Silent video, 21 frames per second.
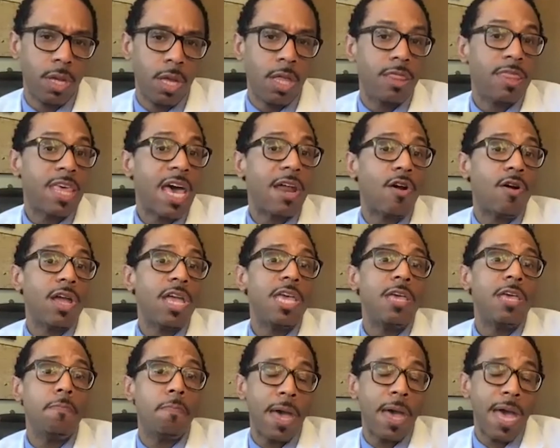that are
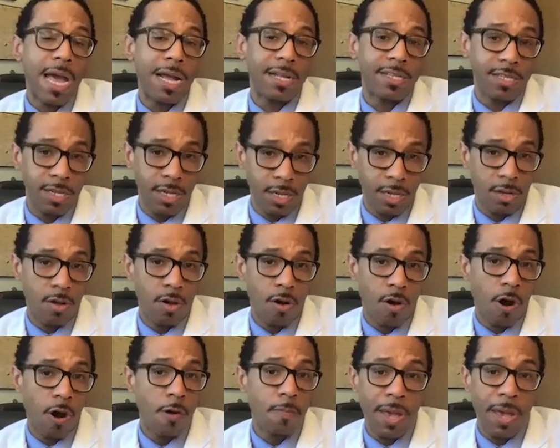impacting
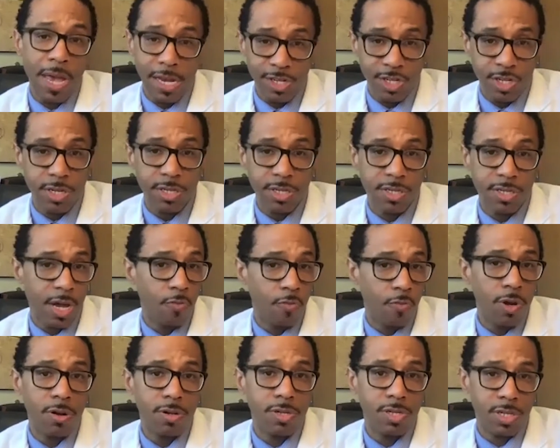our patients that
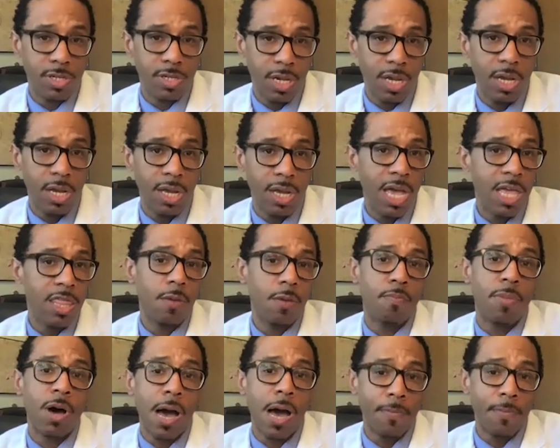we are seeing and the
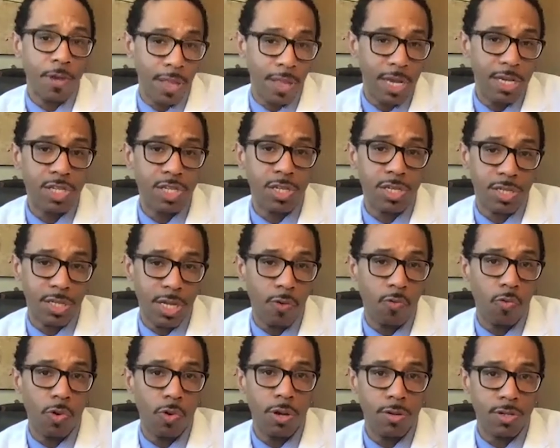populations that
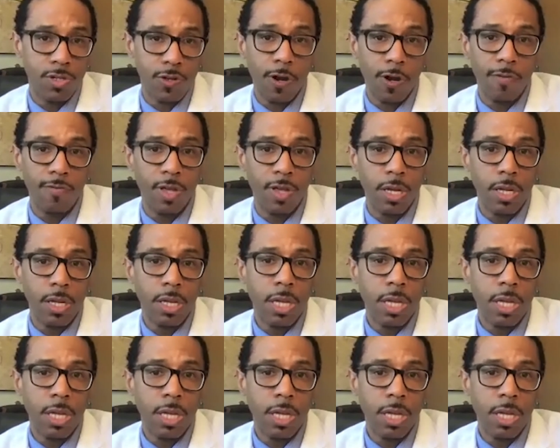we are serving.